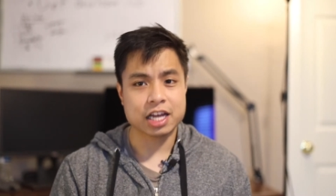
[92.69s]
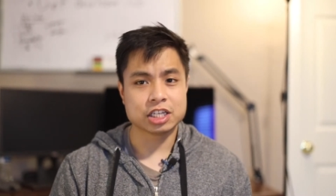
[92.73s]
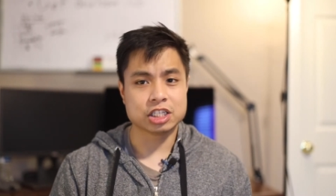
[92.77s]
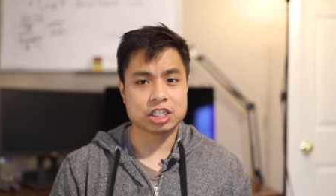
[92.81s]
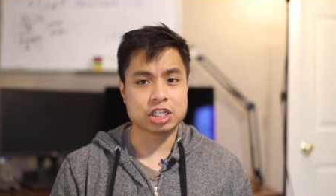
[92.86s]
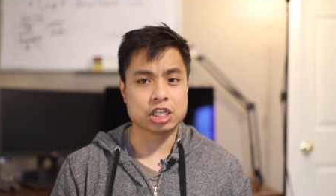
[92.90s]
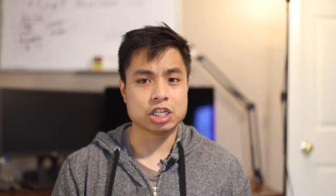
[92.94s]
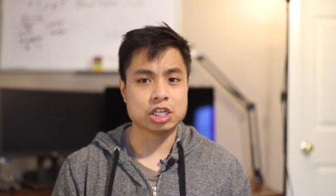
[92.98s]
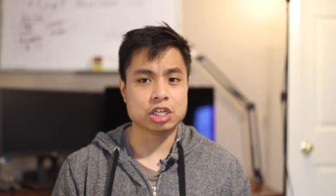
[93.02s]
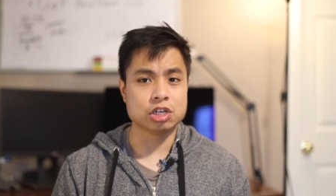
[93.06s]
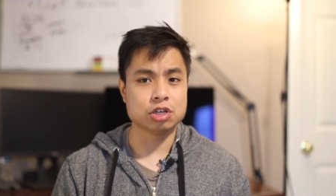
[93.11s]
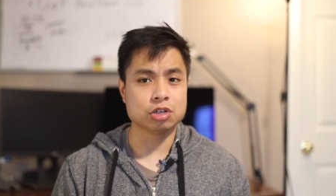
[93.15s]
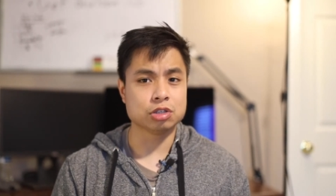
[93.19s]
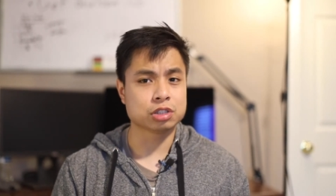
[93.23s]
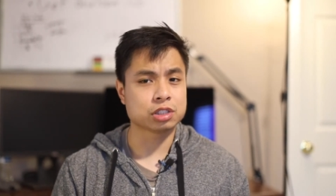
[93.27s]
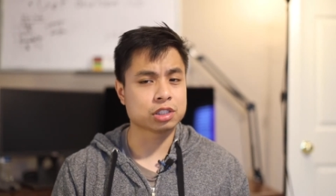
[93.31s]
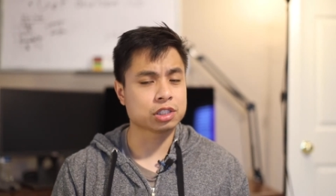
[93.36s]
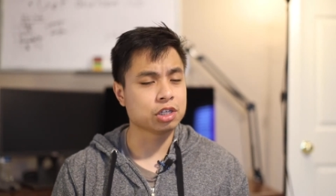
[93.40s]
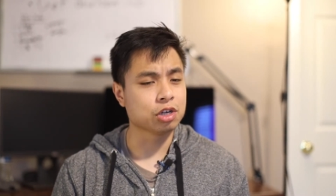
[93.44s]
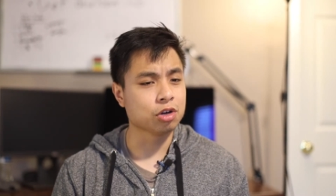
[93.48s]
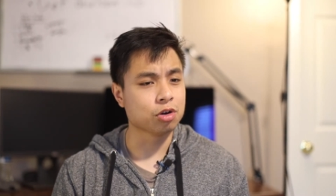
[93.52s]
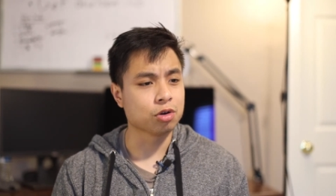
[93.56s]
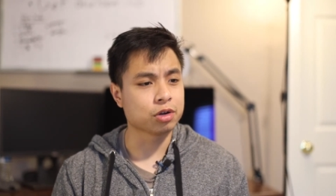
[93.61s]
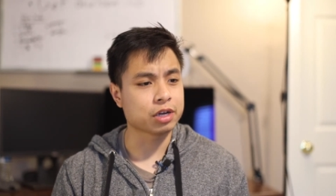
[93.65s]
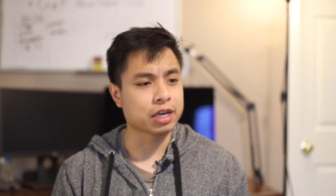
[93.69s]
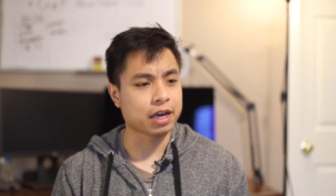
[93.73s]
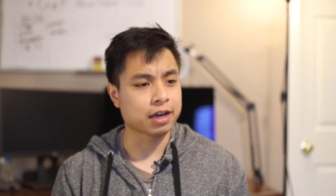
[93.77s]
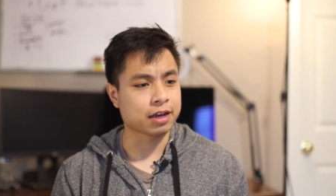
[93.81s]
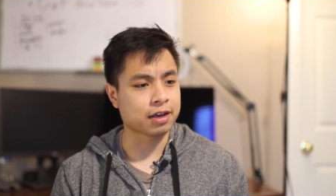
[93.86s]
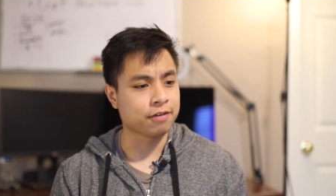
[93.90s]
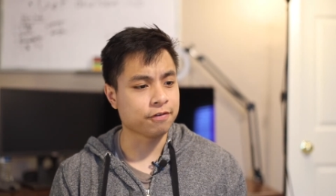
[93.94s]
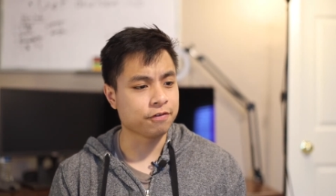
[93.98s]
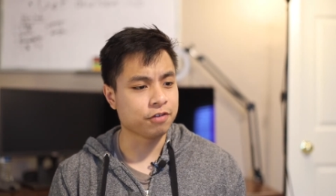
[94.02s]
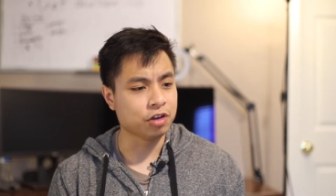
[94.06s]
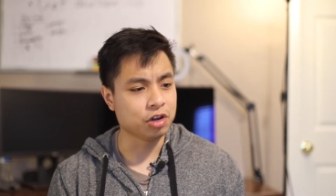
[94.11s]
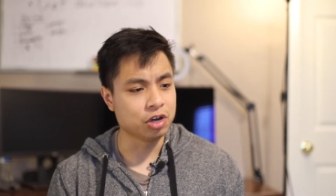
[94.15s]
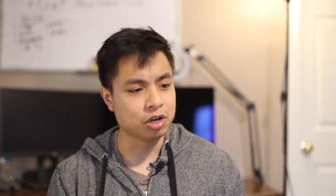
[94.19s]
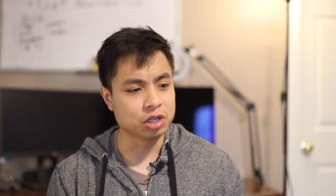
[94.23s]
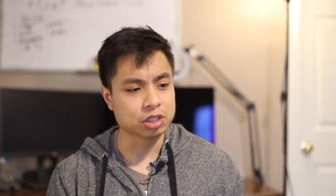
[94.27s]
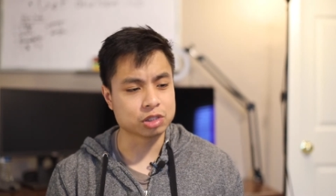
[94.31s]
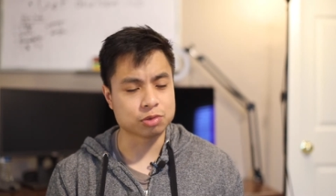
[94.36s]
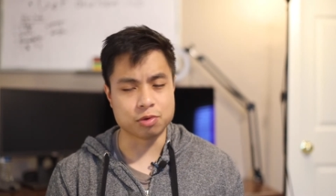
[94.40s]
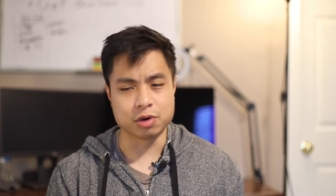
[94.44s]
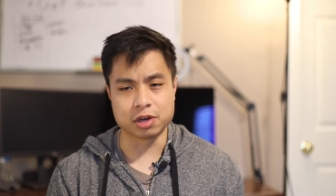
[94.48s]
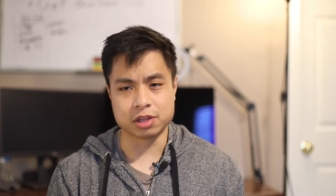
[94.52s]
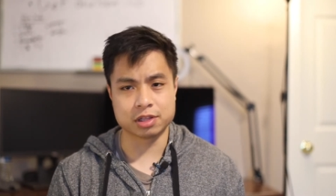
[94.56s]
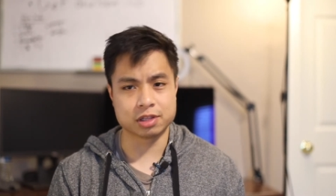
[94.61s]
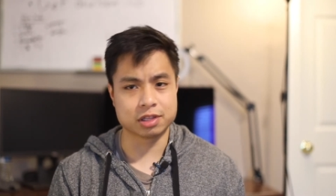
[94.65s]
Do you still get
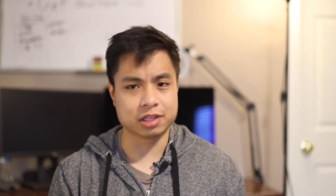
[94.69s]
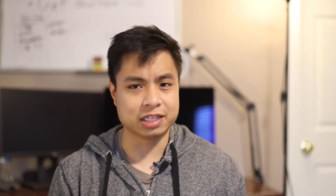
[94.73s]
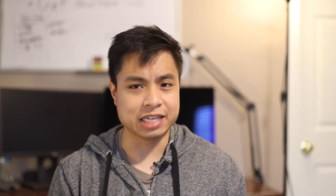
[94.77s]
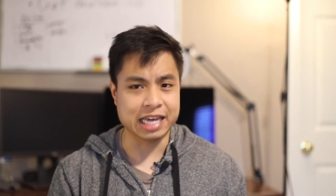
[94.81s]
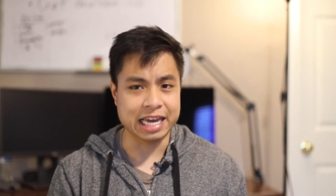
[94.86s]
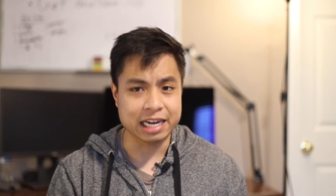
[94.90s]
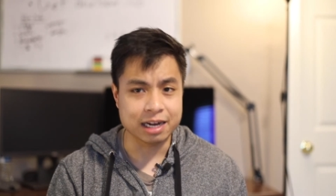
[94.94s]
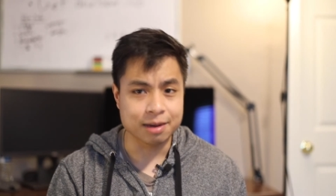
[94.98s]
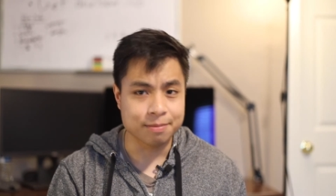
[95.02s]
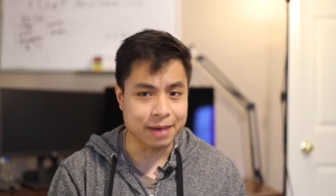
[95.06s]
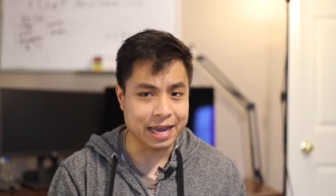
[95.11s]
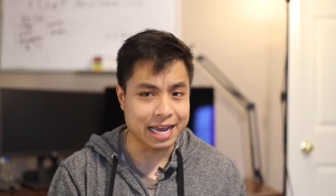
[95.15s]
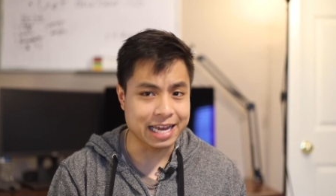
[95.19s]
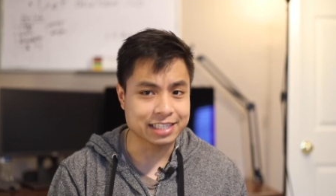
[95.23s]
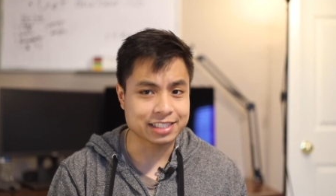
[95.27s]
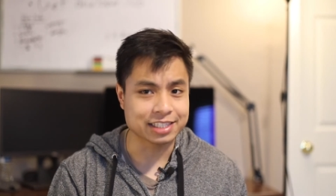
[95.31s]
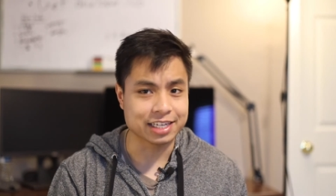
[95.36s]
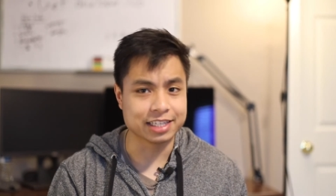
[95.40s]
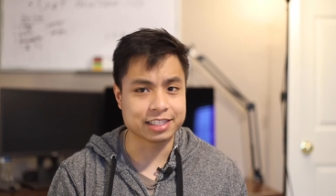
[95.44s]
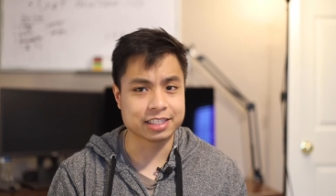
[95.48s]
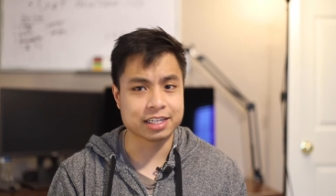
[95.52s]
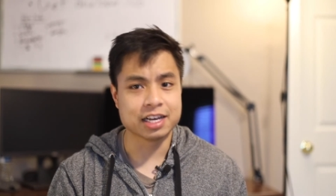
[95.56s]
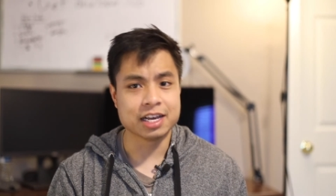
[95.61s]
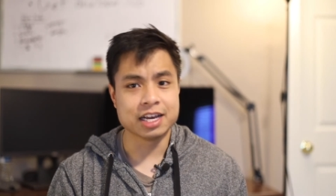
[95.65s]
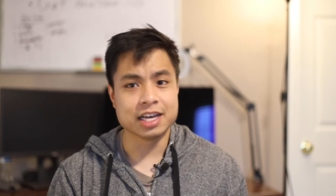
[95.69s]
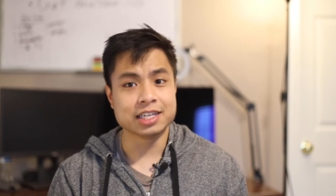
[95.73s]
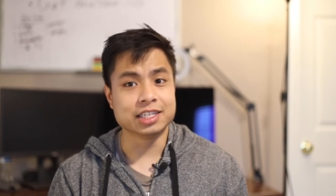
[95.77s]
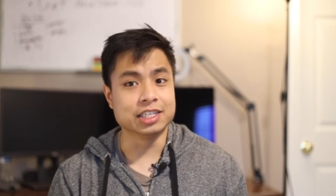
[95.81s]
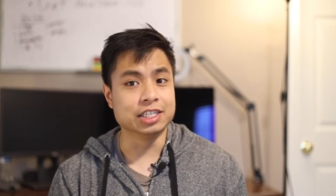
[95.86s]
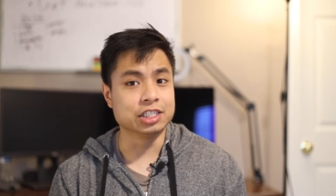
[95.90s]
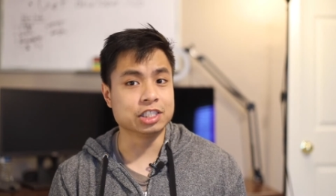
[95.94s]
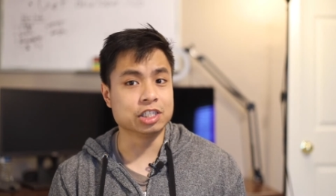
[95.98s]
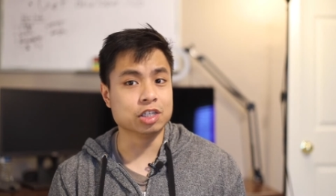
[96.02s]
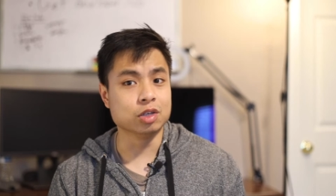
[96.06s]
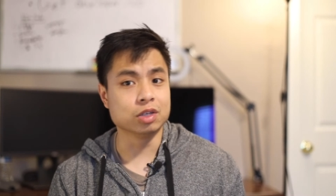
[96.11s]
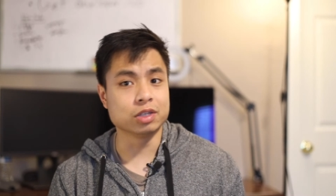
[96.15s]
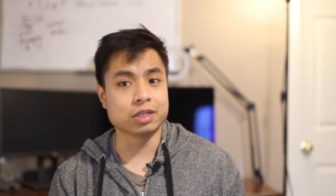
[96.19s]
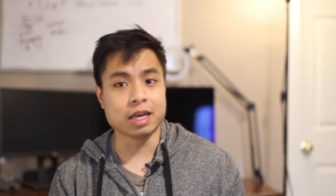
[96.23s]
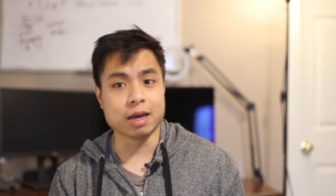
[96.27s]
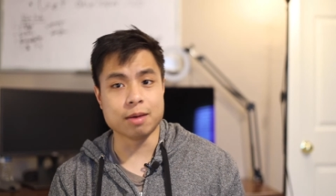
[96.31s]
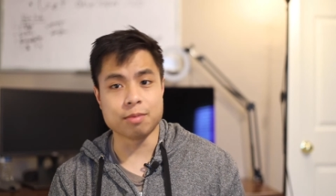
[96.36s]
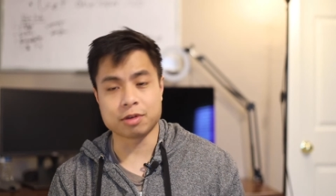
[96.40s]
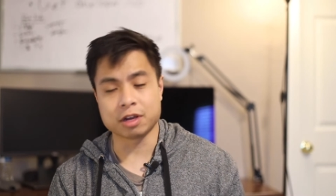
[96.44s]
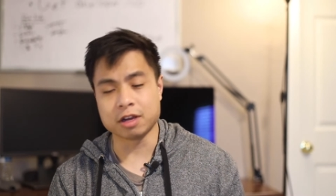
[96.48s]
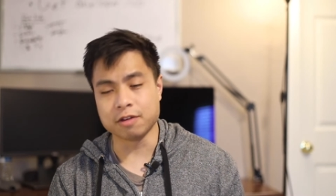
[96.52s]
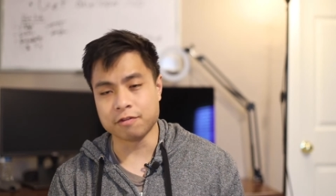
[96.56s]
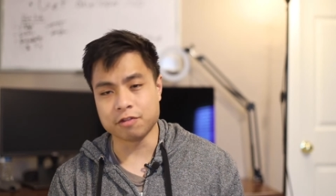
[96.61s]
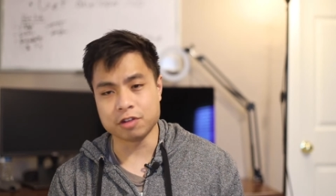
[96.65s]
confused with databases? Do you still
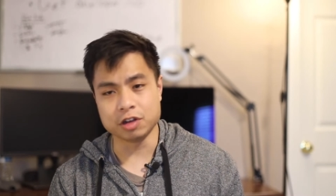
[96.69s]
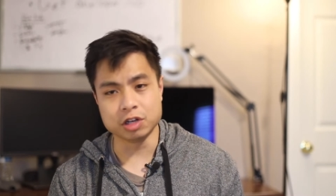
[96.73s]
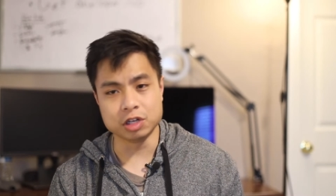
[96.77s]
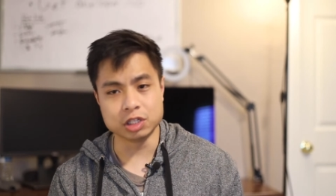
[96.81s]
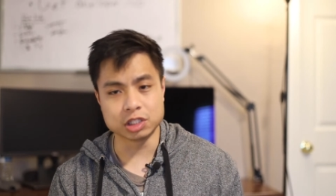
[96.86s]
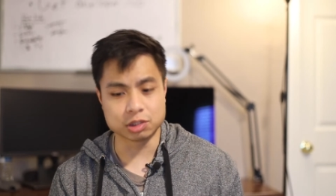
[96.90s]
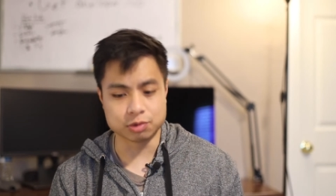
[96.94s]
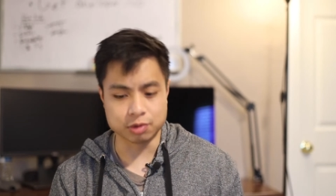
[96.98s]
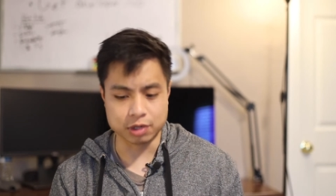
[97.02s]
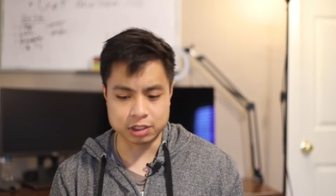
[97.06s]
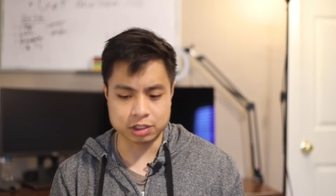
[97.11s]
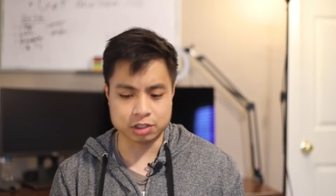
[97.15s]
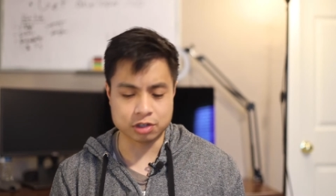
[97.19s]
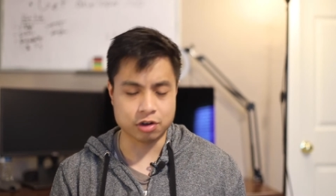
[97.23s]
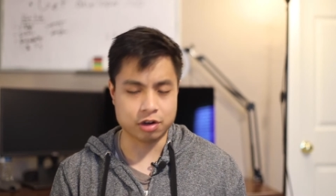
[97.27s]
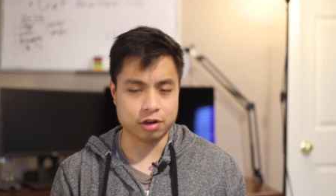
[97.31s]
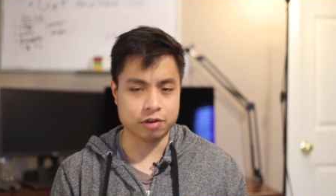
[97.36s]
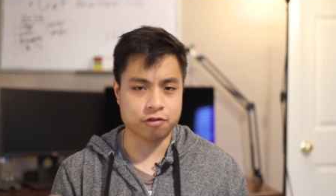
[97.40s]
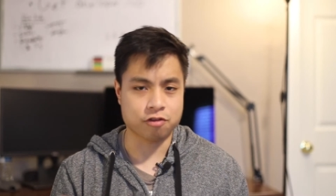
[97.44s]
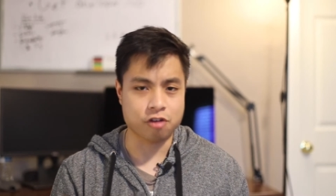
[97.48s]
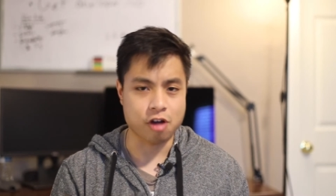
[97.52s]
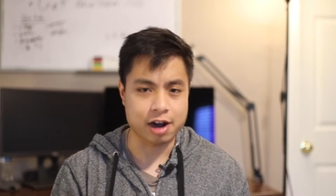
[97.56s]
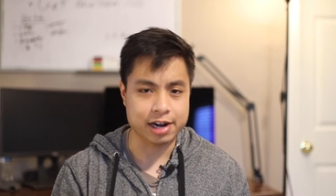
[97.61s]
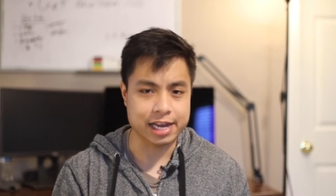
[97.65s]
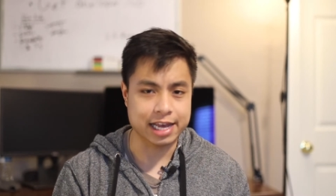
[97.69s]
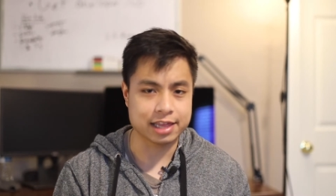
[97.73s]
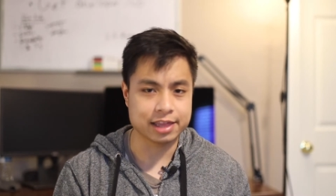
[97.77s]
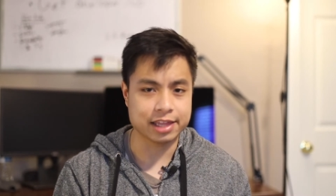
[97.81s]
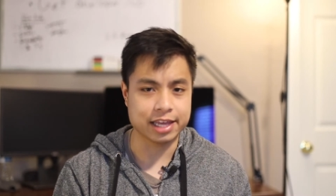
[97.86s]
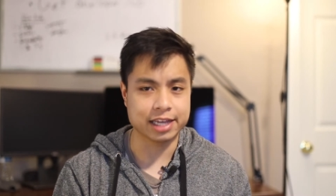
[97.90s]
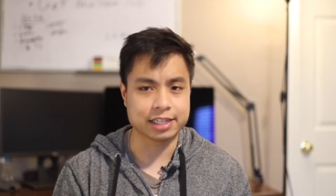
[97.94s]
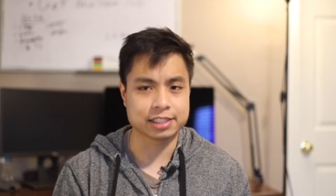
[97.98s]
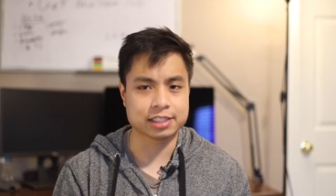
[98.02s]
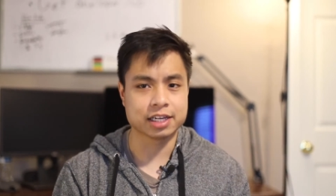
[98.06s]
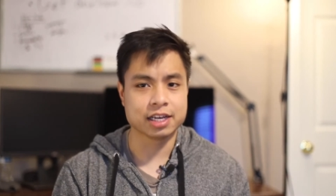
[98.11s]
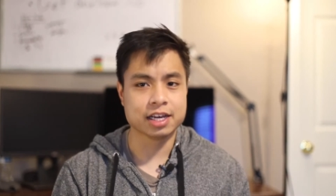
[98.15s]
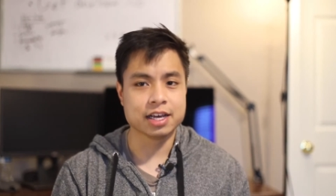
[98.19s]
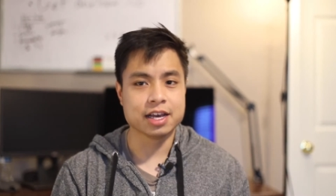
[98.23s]
get confused with certain front-end things?